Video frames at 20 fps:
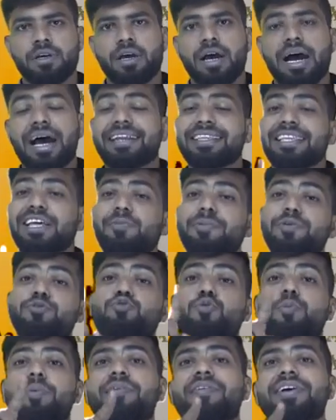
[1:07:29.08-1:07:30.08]
And there will be
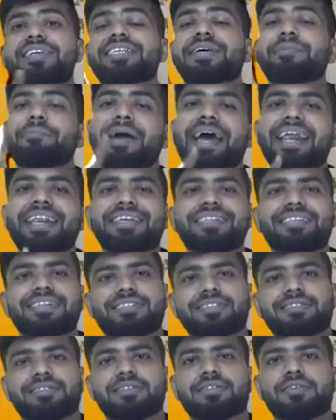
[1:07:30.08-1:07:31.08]
supervisor,
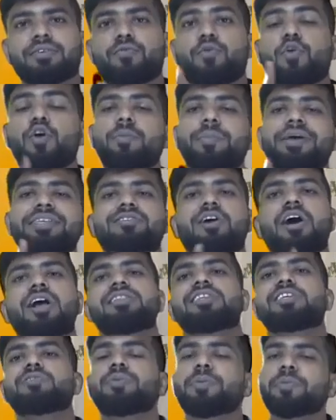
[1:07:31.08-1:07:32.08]
managers, foremen, all
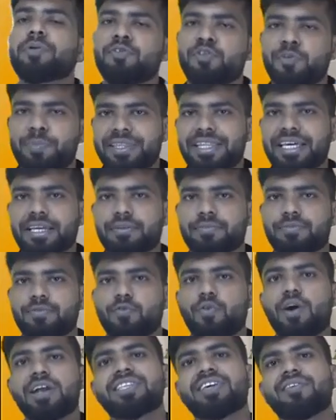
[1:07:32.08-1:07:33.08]
these people will be there.
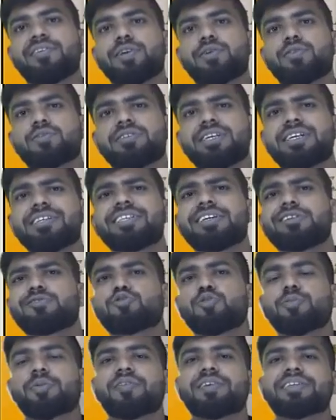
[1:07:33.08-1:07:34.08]
What they will do? Just they will
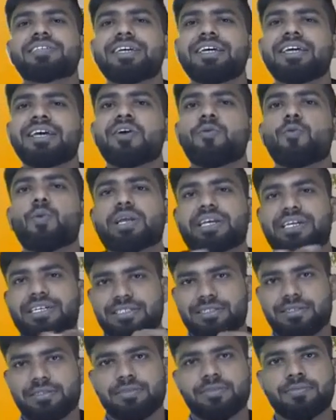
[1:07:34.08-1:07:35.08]
supervise the
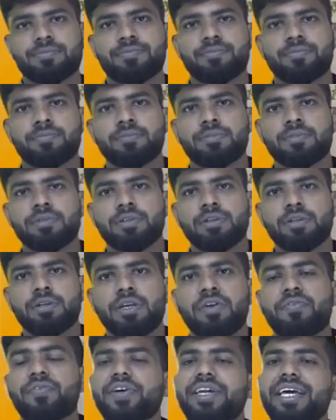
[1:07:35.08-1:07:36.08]
workers.
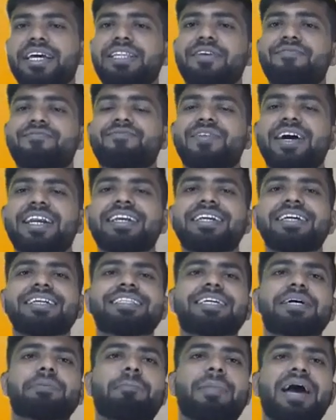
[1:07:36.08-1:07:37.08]
If you take the
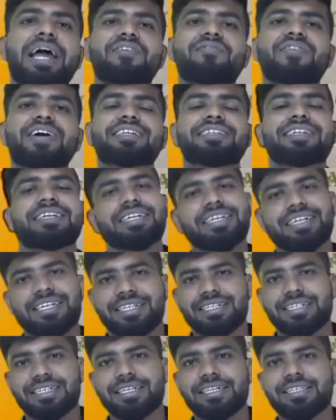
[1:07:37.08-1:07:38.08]
furniture manufacturing
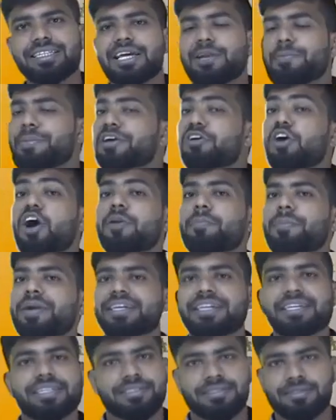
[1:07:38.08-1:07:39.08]
industry, there will be
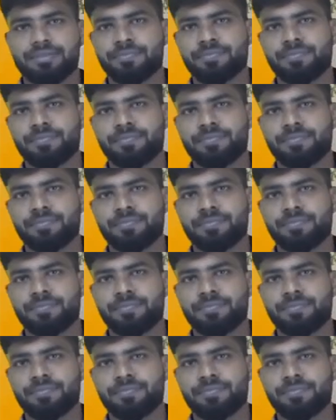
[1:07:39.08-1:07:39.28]
carpenters.